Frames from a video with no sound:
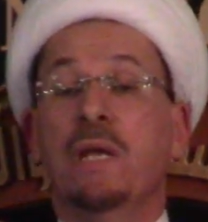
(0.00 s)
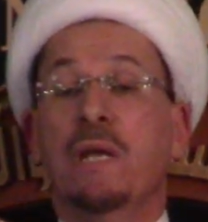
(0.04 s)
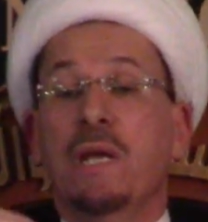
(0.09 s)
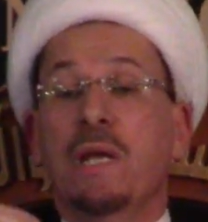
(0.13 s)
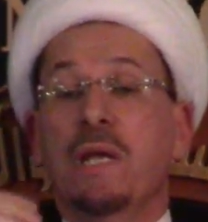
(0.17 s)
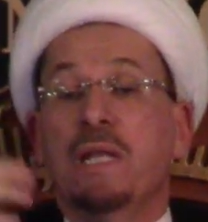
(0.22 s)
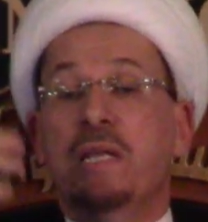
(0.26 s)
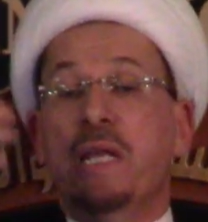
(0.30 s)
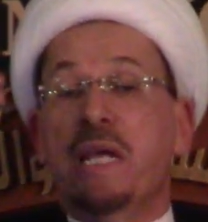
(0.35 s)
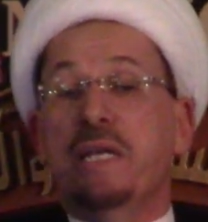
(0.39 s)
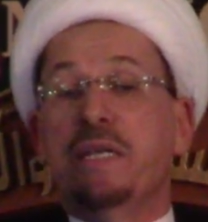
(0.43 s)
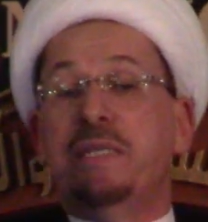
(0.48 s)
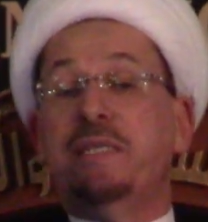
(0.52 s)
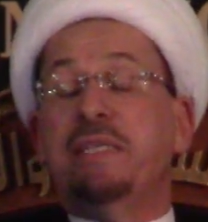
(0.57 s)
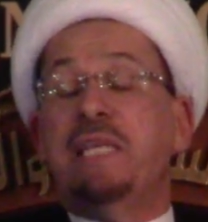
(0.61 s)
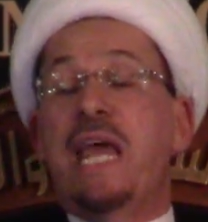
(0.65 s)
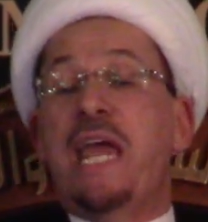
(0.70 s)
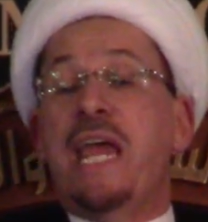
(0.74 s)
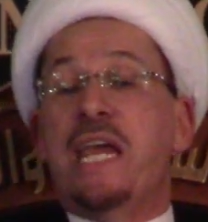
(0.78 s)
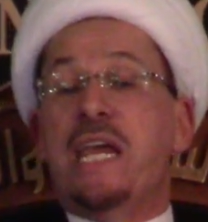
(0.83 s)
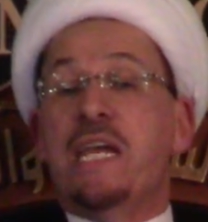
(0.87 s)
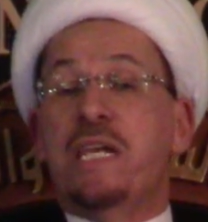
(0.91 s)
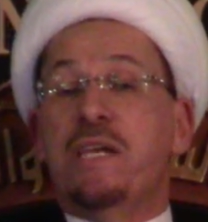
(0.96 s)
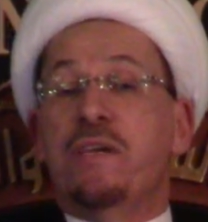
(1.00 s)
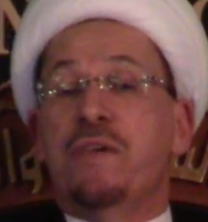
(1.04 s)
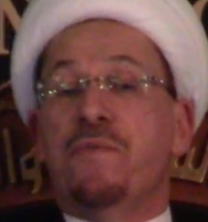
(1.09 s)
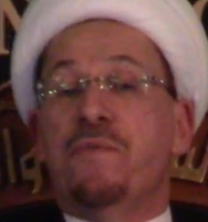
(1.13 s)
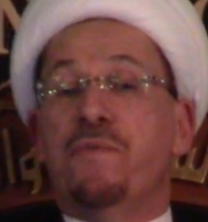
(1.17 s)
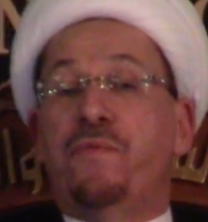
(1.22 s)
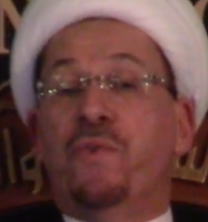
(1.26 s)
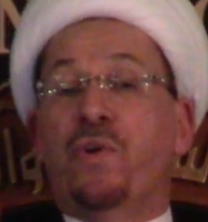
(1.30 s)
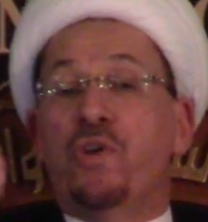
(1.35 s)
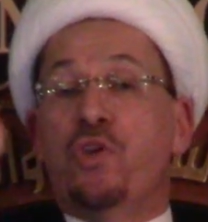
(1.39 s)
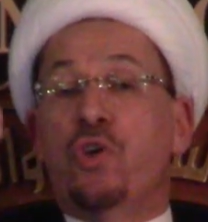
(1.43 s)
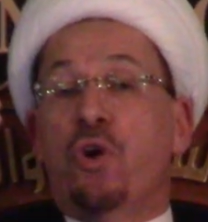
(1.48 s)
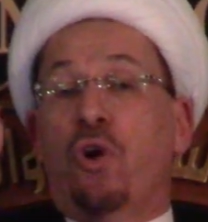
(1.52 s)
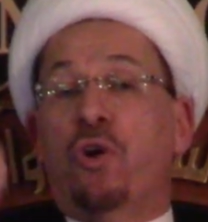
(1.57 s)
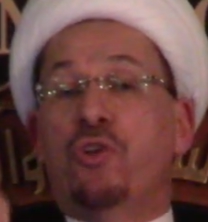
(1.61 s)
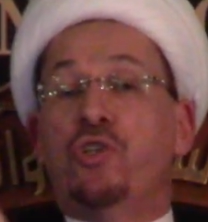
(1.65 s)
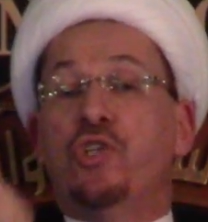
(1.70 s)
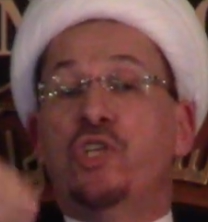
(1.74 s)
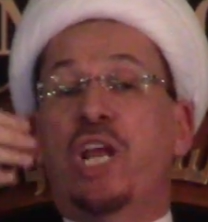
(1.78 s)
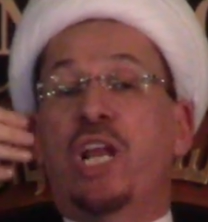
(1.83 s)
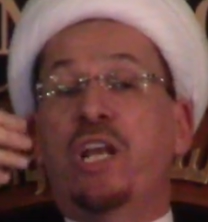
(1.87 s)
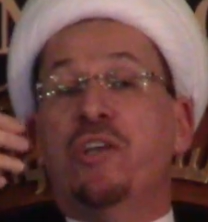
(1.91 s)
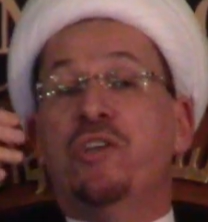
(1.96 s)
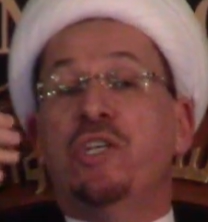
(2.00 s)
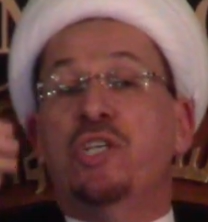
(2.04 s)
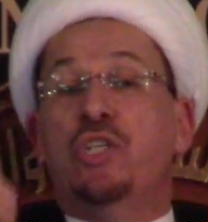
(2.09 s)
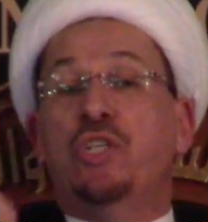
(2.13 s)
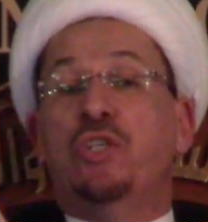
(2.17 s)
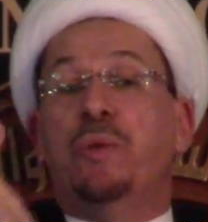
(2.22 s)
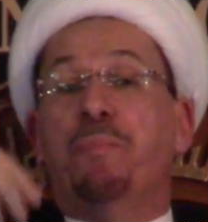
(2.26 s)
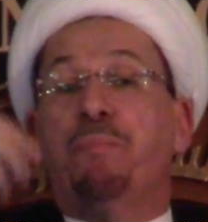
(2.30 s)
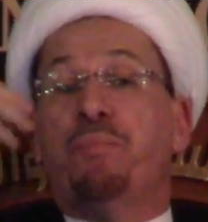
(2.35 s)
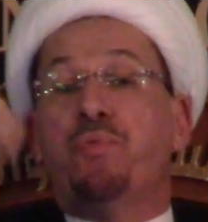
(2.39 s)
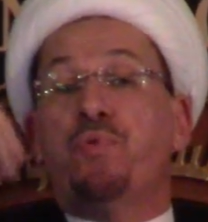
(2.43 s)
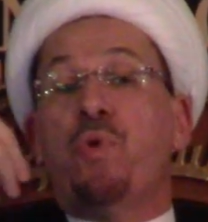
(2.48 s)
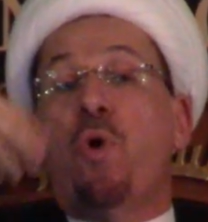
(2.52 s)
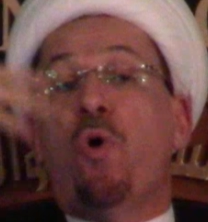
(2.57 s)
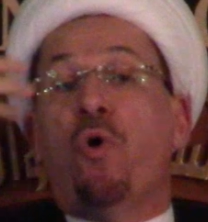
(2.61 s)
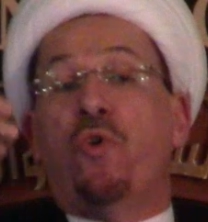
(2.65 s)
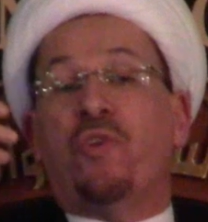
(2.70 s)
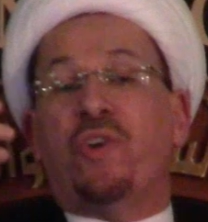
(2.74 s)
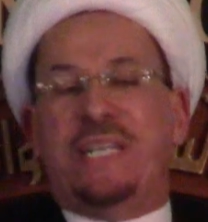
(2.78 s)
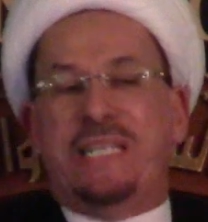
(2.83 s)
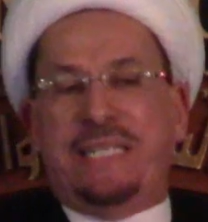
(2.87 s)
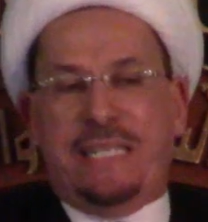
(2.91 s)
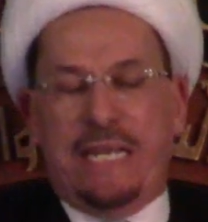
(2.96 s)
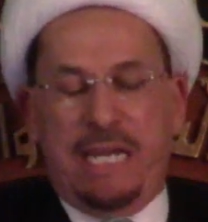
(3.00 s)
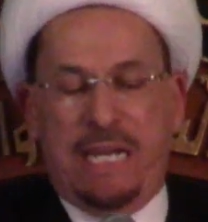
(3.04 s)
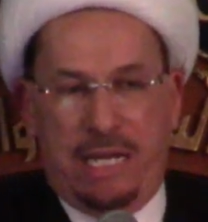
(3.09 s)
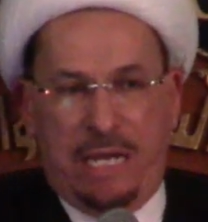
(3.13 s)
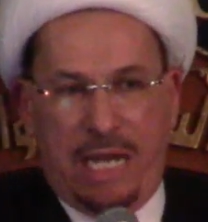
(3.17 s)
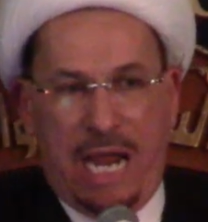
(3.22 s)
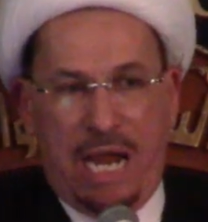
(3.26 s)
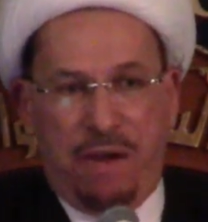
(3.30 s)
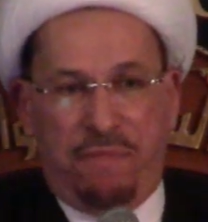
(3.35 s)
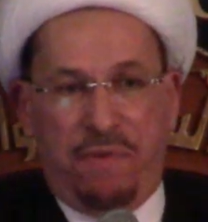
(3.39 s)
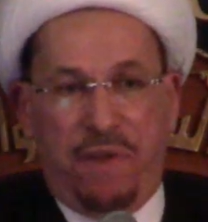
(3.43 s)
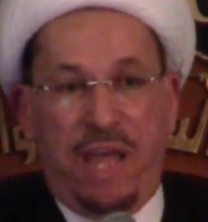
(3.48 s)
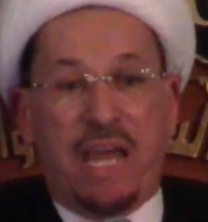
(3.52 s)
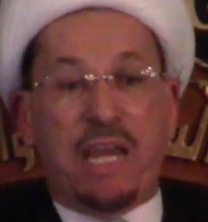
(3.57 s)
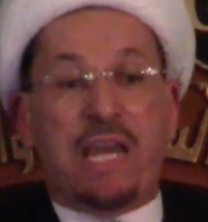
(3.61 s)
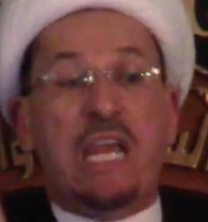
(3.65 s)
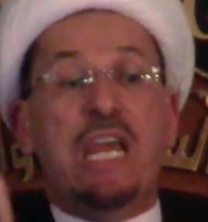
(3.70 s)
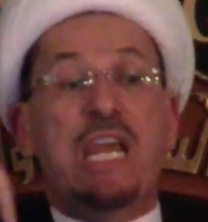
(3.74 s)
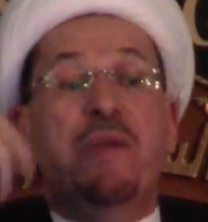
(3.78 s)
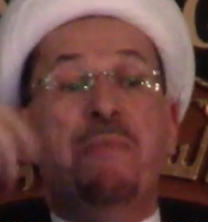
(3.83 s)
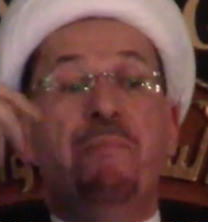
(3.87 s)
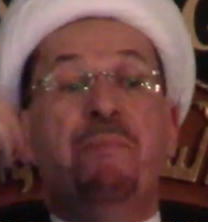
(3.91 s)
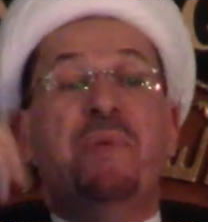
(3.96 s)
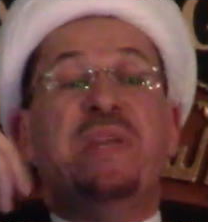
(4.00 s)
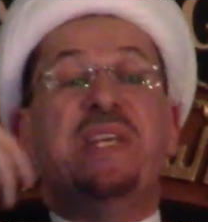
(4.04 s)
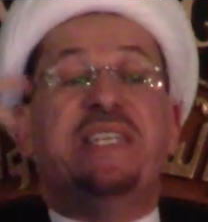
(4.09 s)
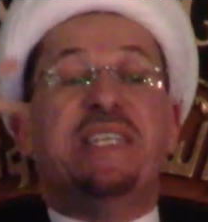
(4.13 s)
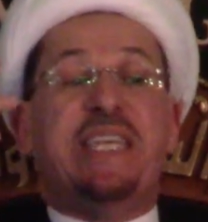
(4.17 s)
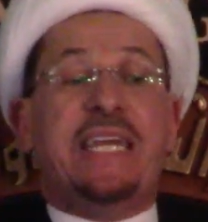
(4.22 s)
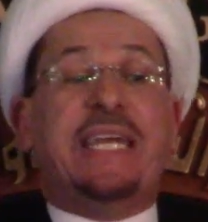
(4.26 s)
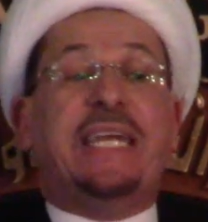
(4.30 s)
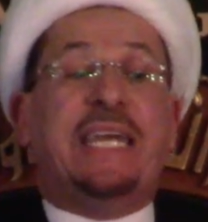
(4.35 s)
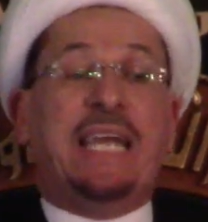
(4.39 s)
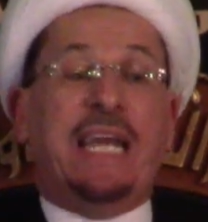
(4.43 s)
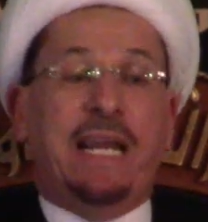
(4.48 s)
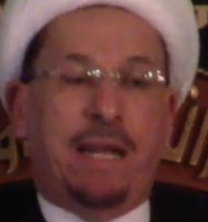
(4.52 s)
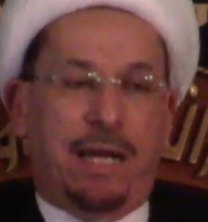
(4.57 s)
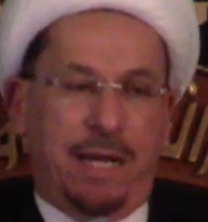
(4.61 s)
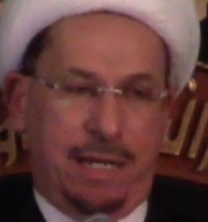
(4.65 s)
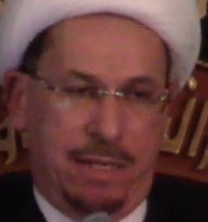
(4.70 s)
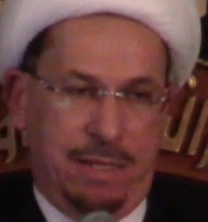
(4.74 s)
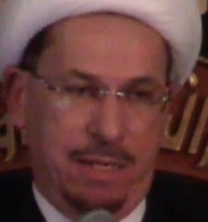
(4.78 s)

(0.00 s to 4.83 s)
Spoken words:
they say for your children to progress in life, and in particular